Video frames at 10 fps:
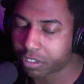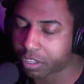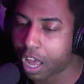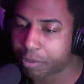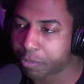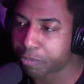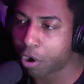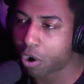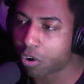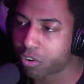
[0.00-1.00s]
comedy
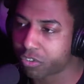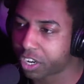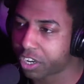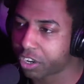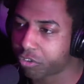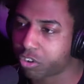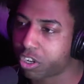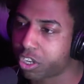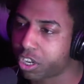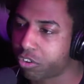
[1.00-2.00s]
bars, zanies, you're
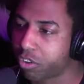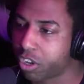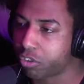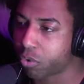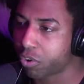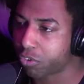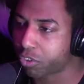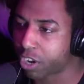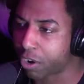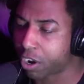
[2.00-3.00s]
gonna get a tourist
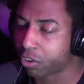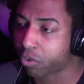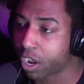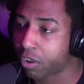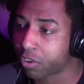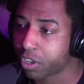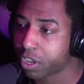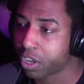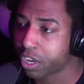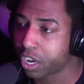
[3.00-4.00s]
crowd,
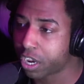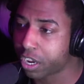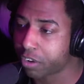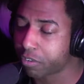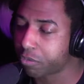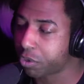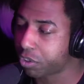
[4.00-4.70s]
and with